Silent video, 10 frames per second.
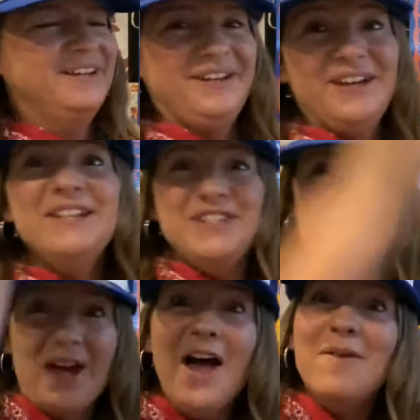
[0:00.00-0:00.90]
Good
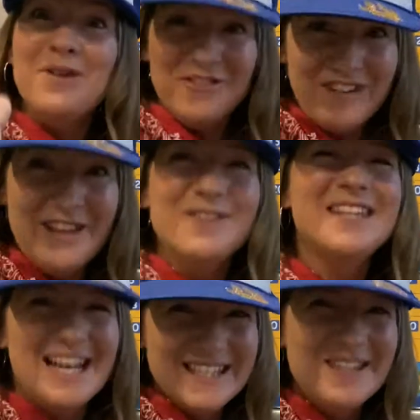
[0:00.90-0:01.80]
job when you're finding those
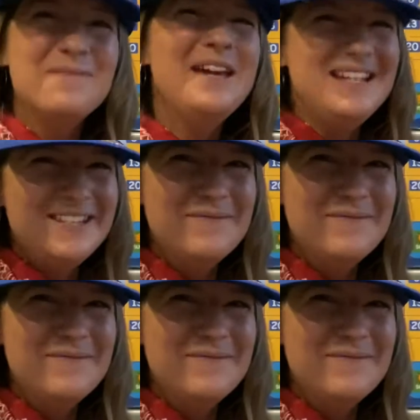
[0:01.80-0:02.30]
exclamation